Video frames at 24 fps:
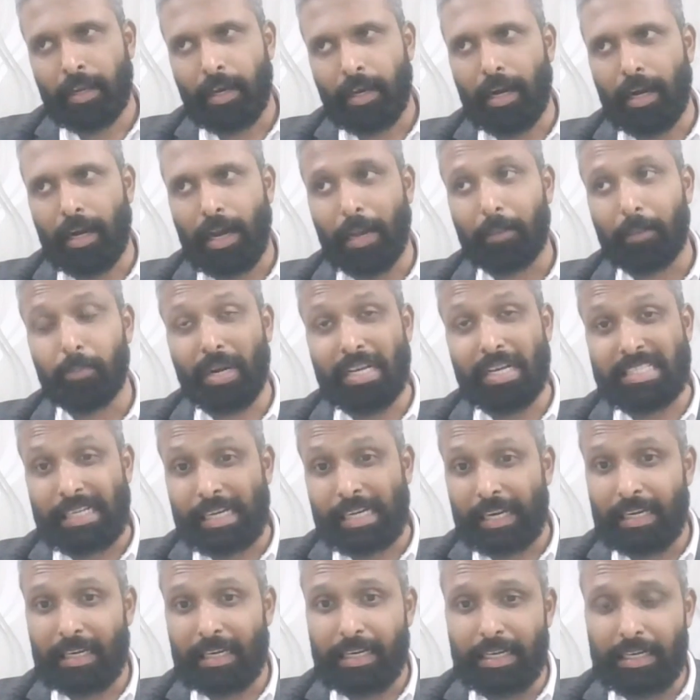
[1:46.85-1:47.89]
Uh, I
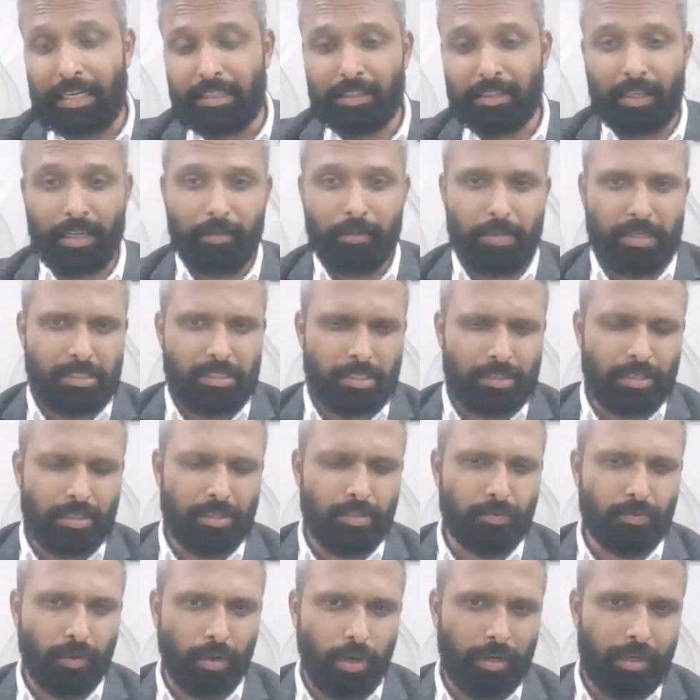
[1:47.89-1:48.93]
presently lead three
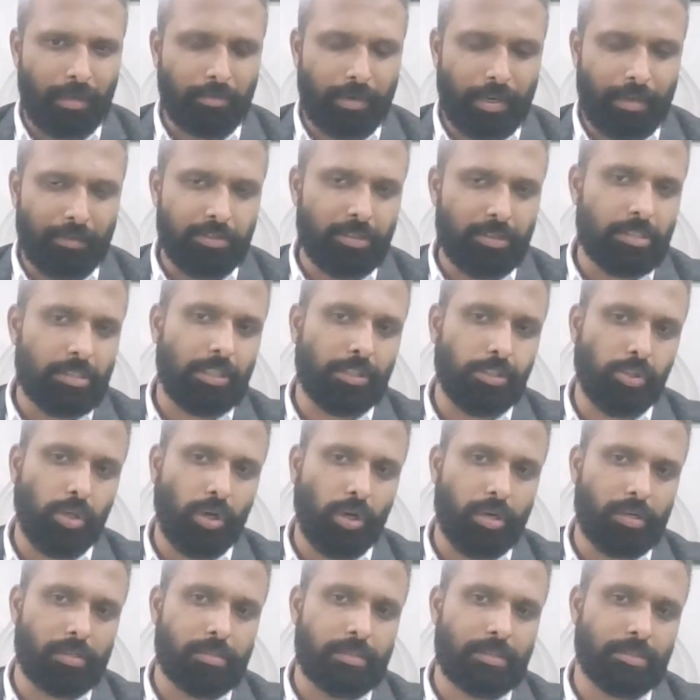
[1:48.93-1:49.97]
businesses for EY, which is
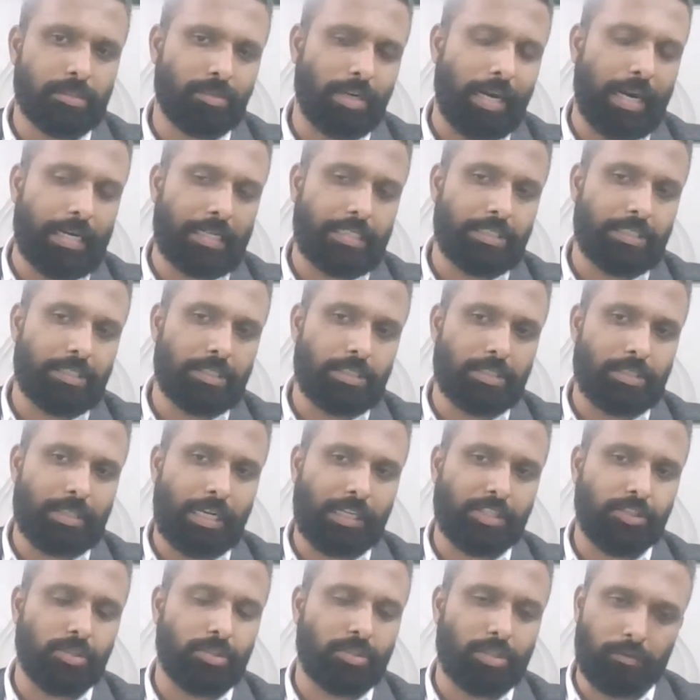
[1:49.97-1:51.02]
assurance, strategy and
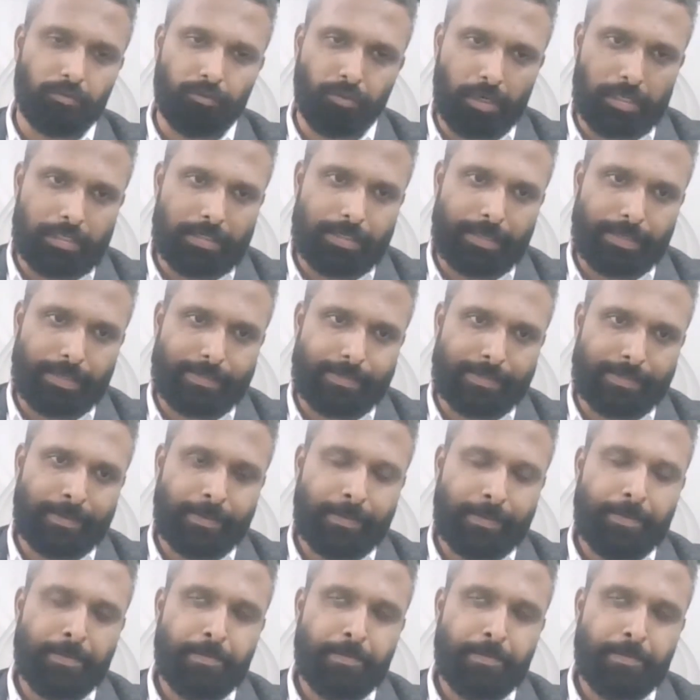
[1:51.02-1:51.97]
transactions, and forensics.